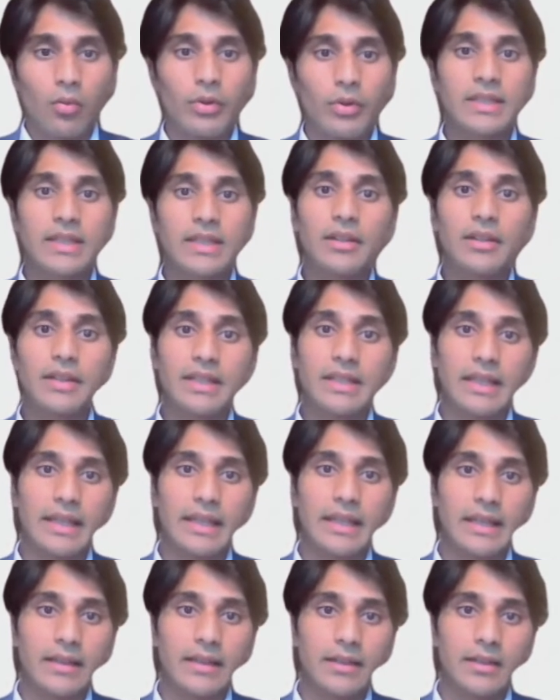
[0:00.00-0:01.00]
We sell to
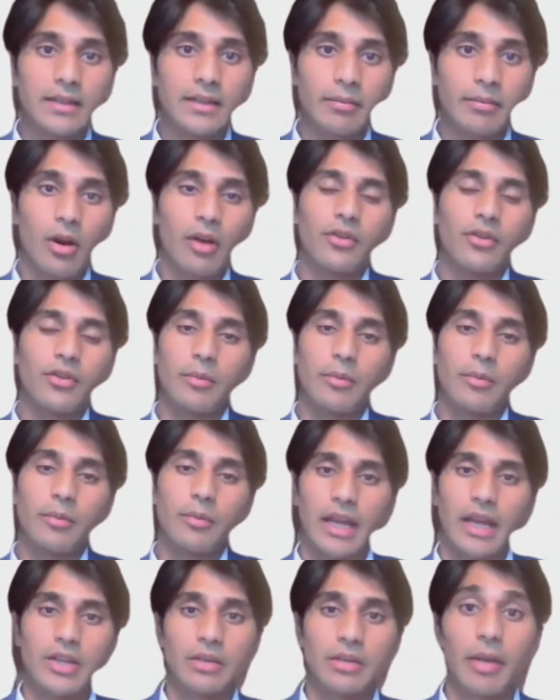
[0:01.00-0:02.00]
deans of
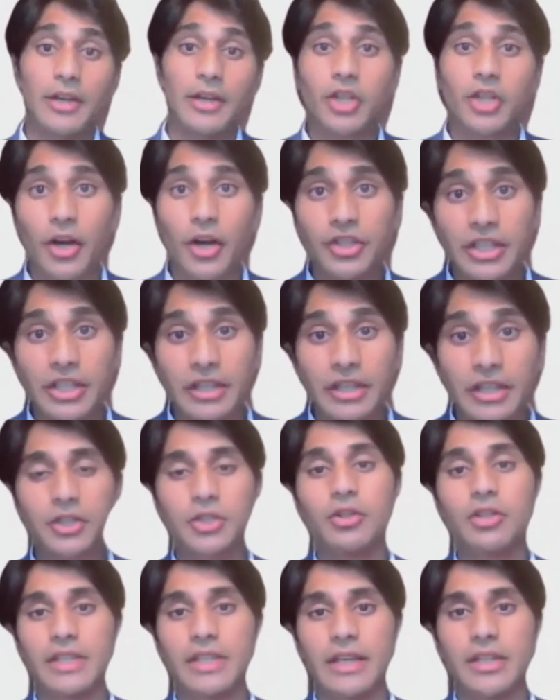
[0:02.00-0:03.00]
communication by charging
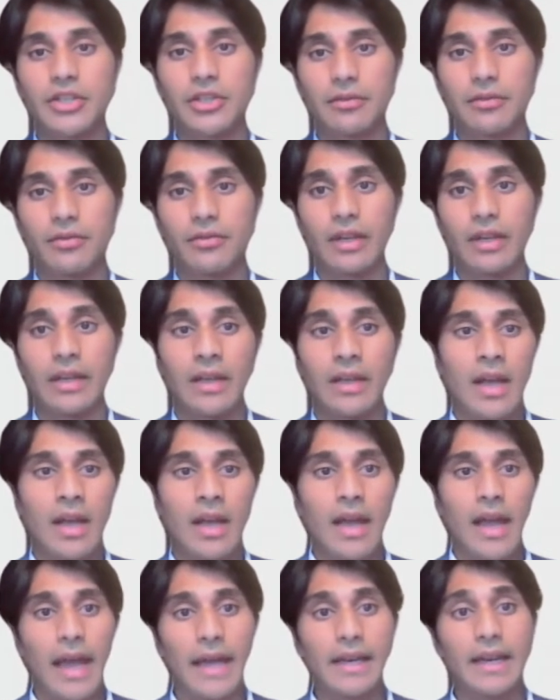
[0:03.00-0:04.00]
initialization fee
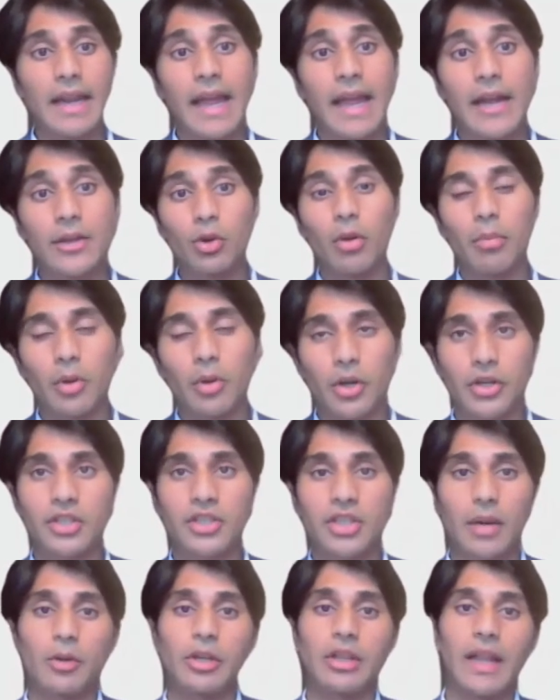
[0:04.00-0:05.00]
and an annual per
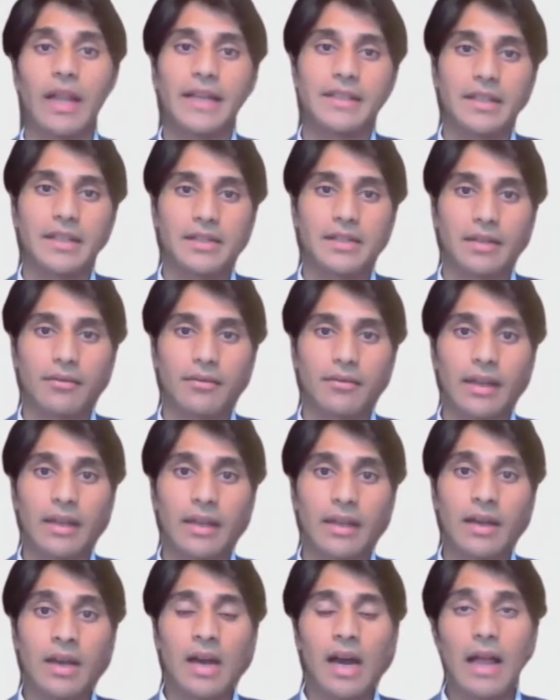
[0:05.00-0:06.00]
summary licensing
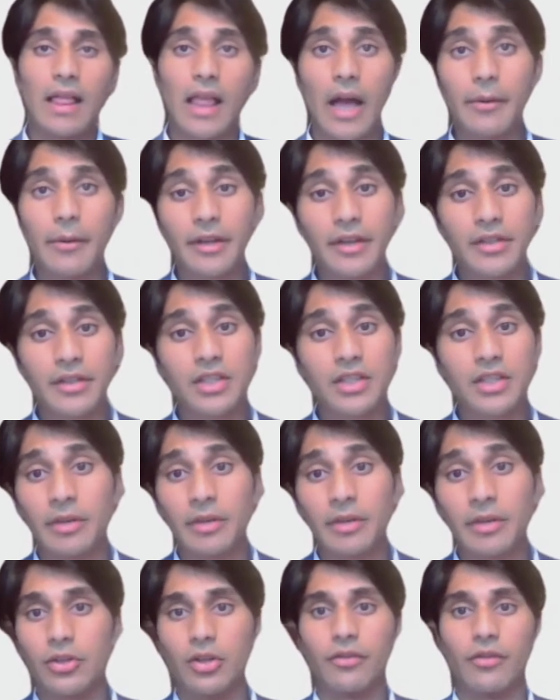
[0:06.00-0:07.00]
fee, allowing us to meet
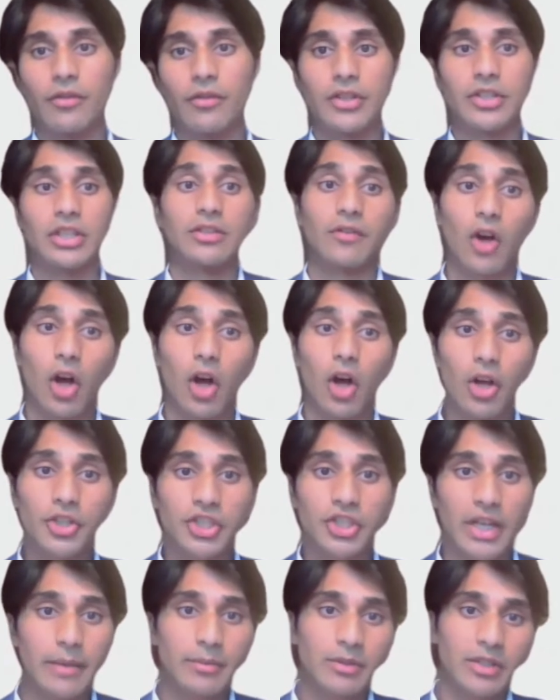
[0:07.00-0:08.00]
universities of all
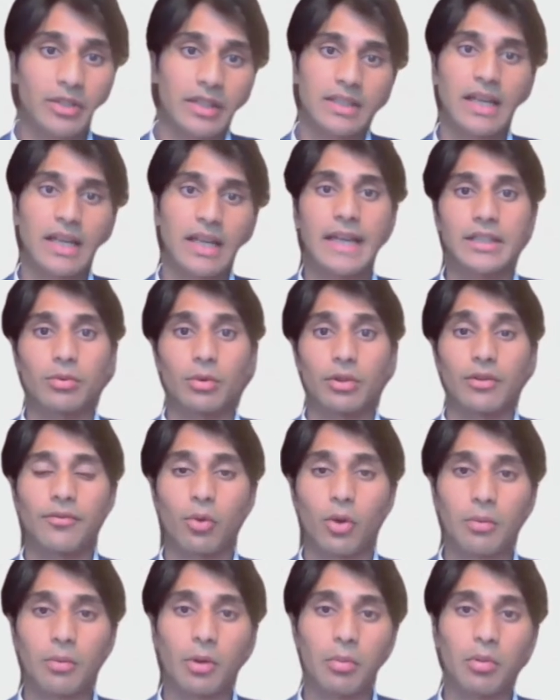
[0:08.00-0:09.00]
shapes and sizes with
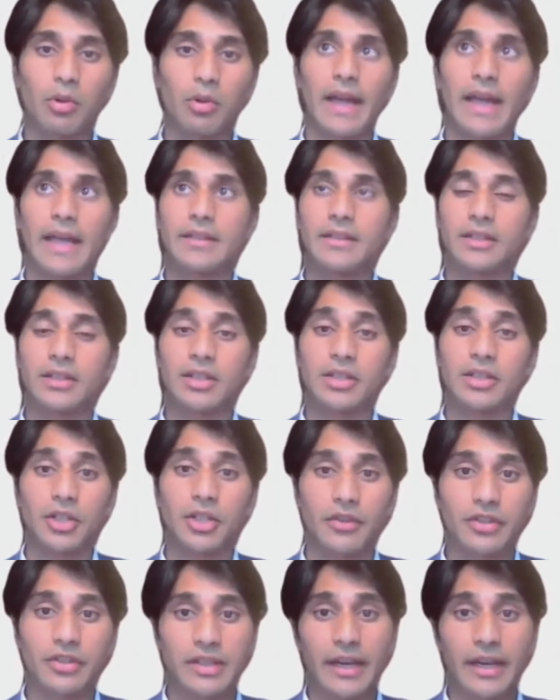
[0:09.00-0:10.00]
affordable plans to
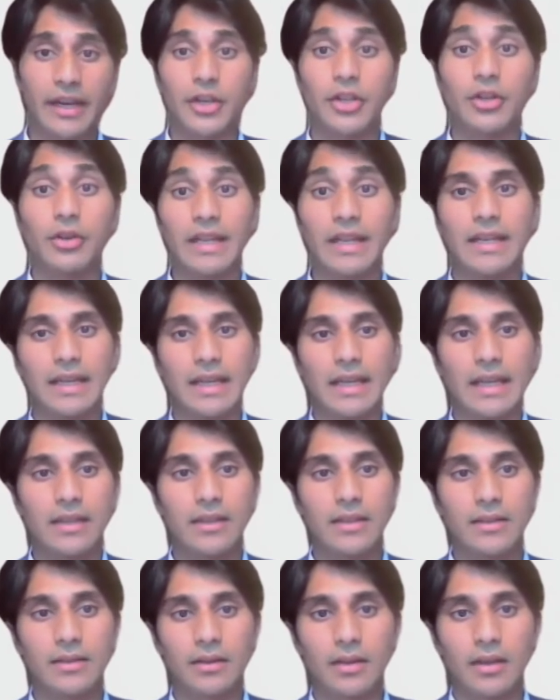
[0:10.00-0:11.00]
service their unique
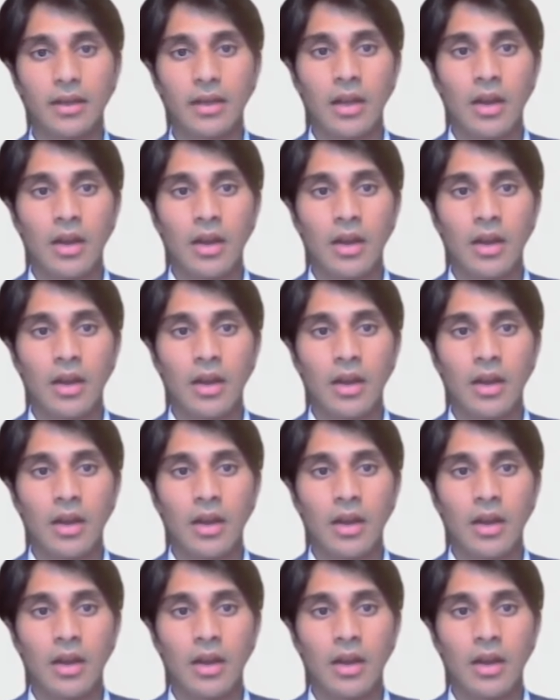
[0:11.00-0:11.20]
needs.